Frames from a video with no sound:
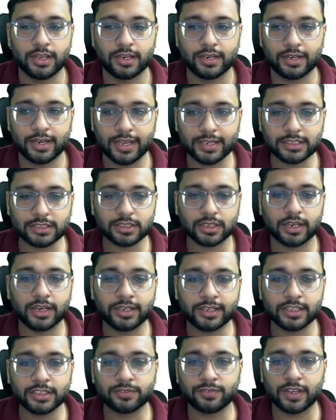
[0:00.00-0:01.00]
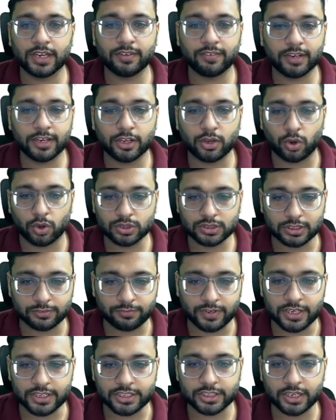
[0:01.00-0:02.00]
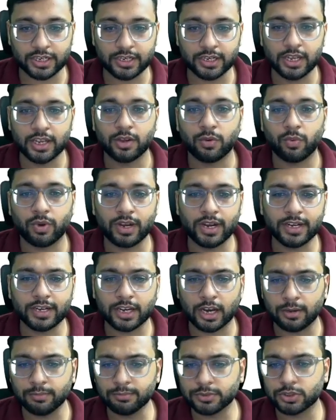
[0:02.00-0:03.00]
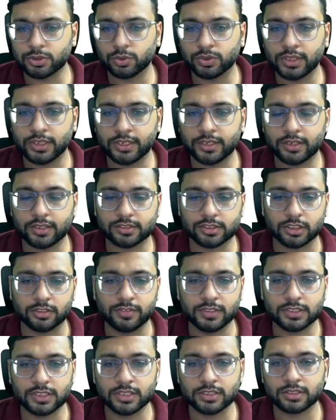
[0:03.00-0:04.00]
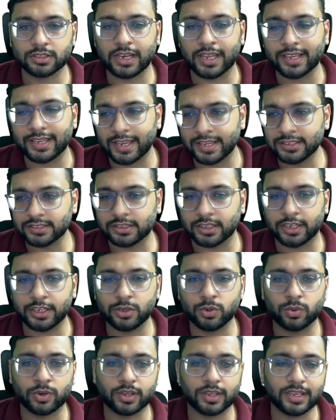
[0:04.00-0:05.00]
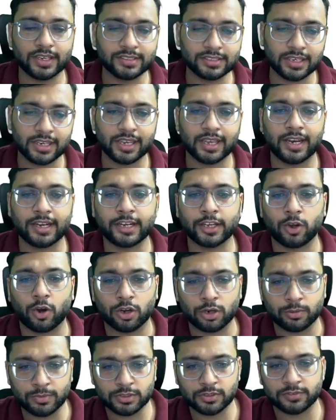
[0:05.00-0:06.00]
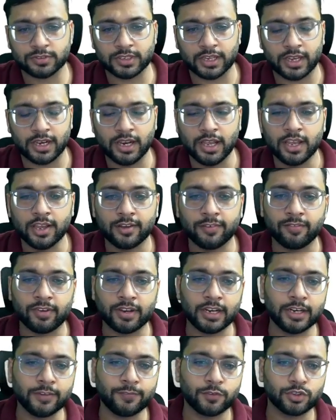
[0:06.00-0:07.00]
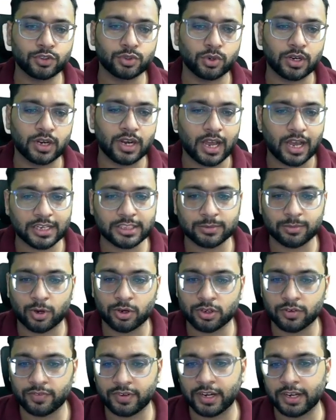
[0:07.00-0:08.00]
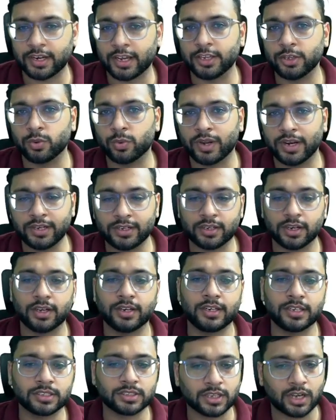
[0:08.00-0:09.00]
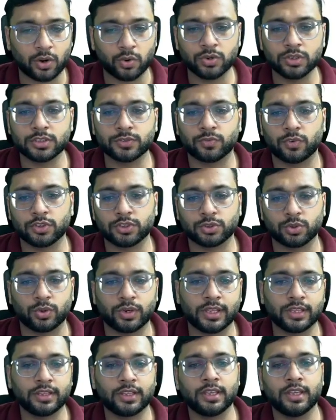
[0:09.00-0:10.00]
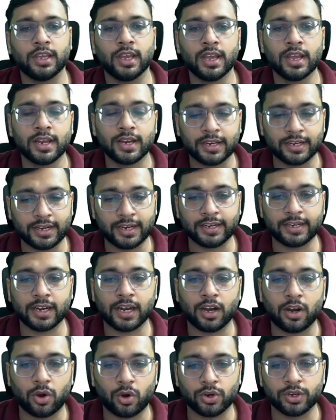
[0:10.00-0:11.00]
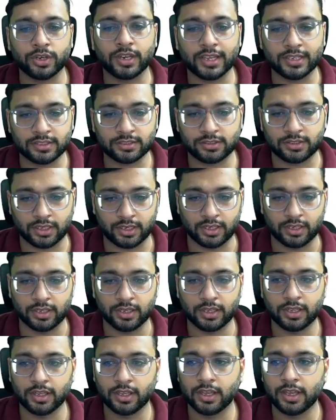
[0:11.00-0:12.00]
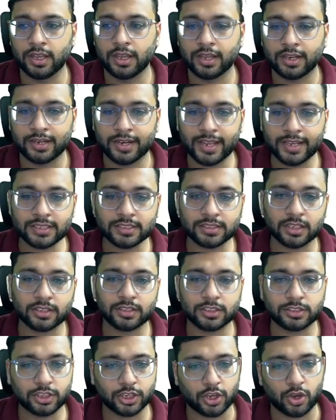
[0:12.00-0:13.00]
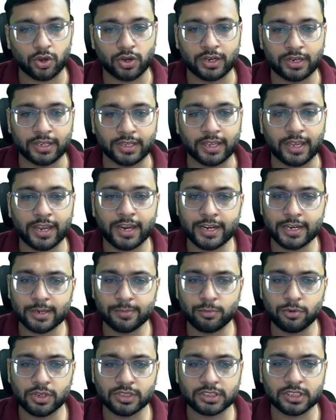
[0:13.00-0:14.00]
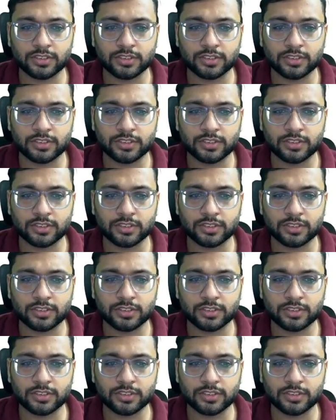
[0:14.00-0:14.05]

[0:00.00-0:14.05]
Next, it is very cost efficient. When it comes to the services like S3, you easily get economies of scale, wherein if you store a large amount of data, you get discounts for storing the data on S3. Next, the security. AWS